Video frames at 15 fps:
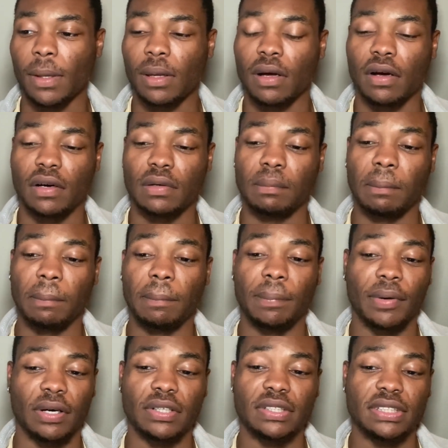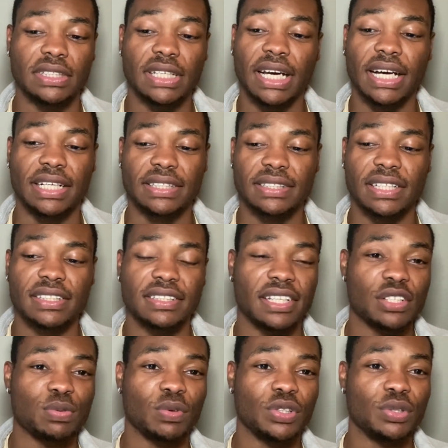But yeah,
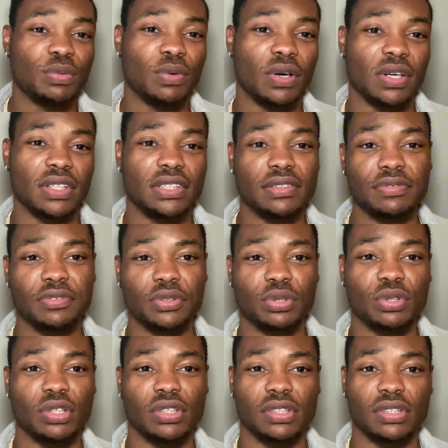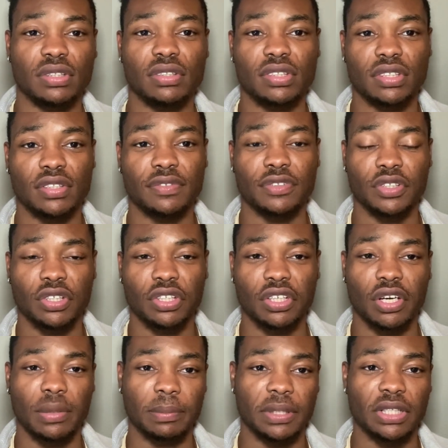that's what you want if you're gonna
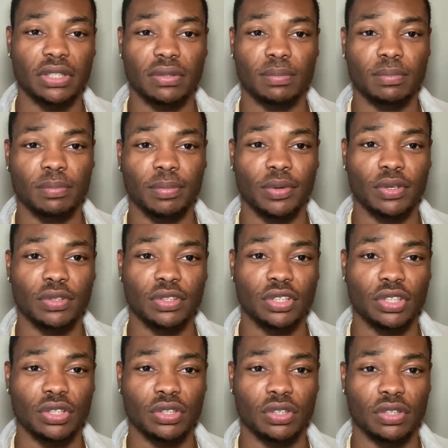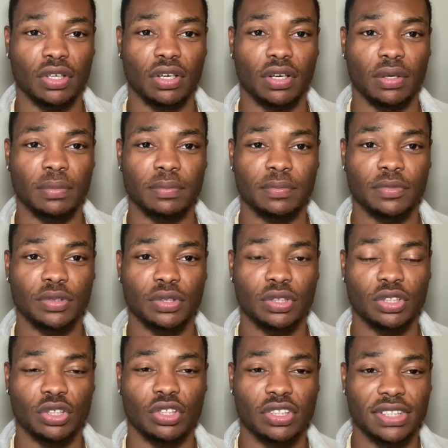commit both your
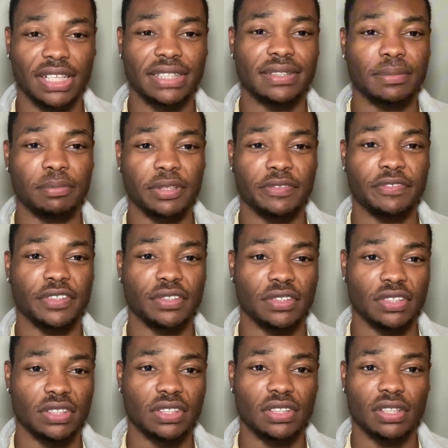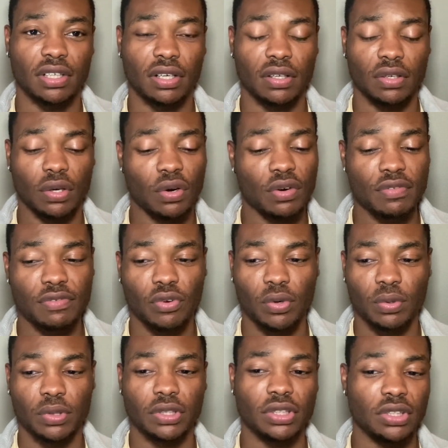center midfielders going
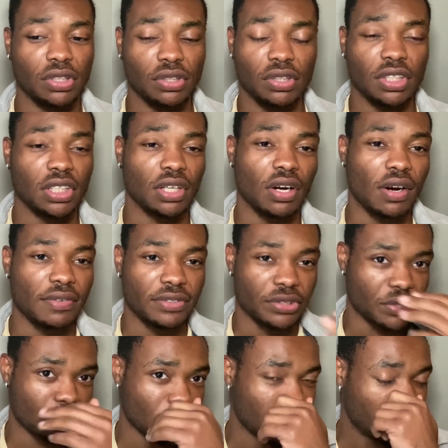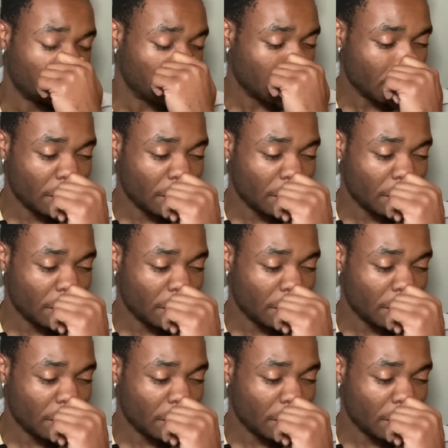forward. You need cover as well.